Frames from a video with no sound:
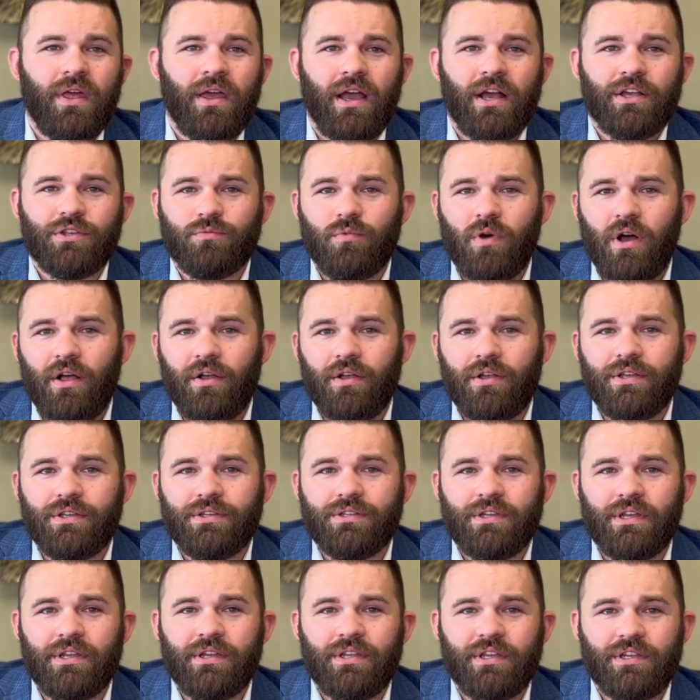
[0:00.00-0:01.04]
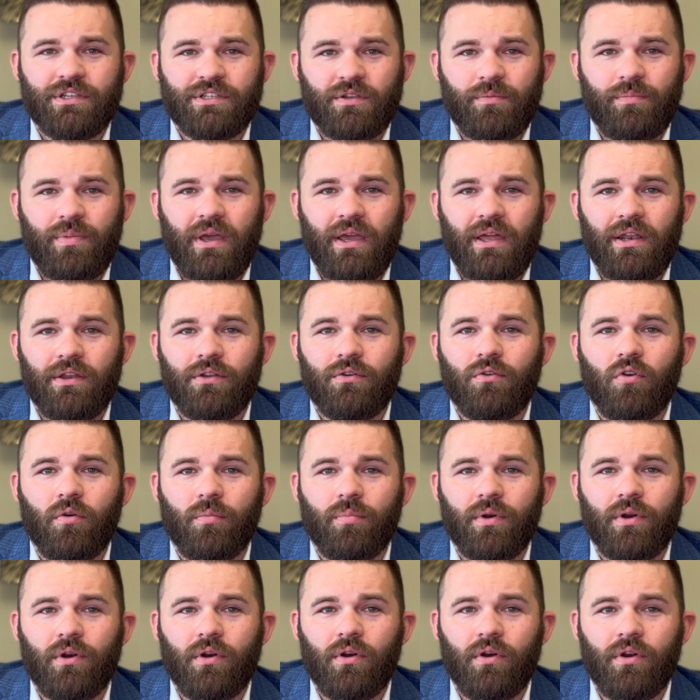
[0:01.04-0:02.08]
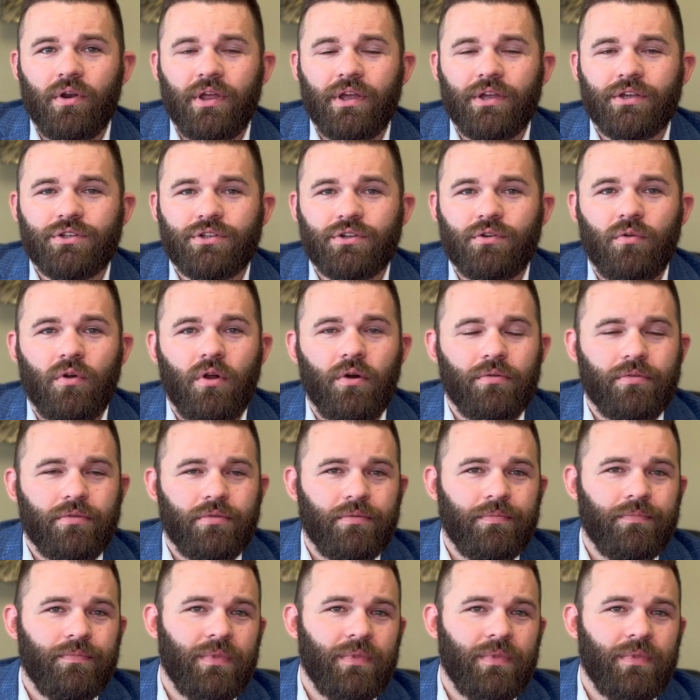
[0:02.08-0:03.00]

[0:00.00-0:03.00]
as well as anticipated corporate earnings growth.